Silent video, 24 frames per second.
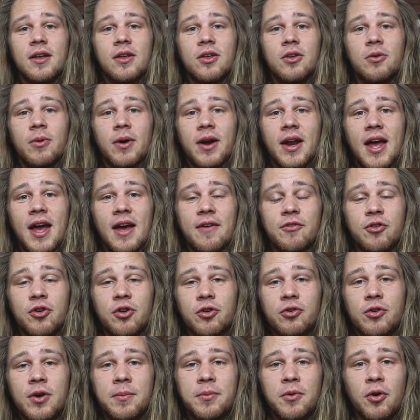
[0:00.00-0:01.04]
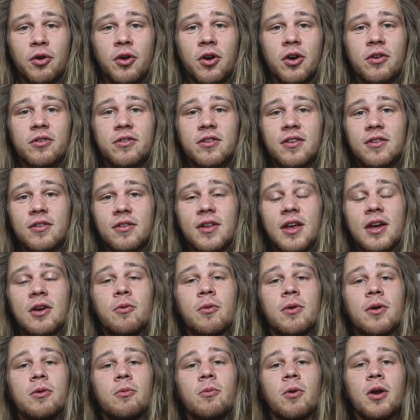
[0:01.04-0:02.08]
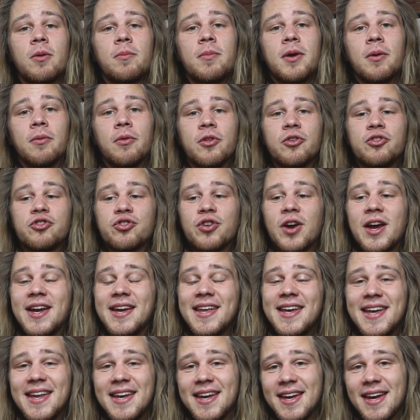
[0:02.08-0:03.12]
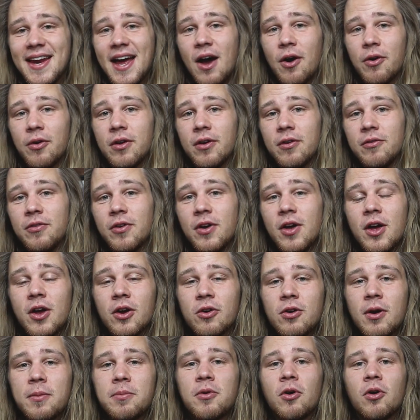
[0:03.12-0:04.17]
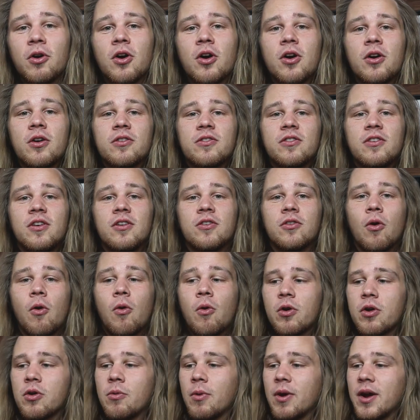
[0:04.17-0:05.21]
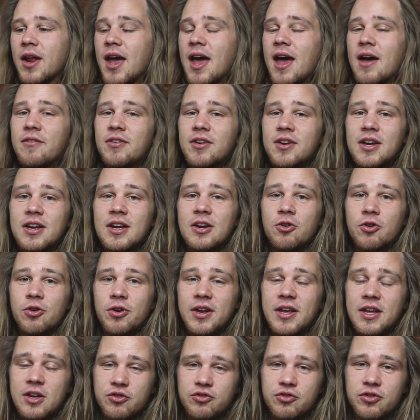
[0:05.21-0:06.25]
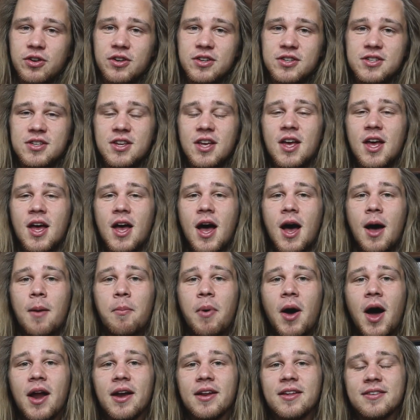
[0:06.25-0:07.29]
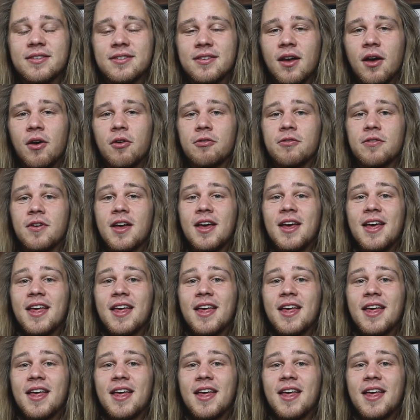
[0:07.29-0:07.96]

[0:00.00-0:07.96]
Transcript: you want to have your cryptocurrencies liquid, you want to be able to trade in and out of cryptocurrencies or you want to have it earn interest upon itself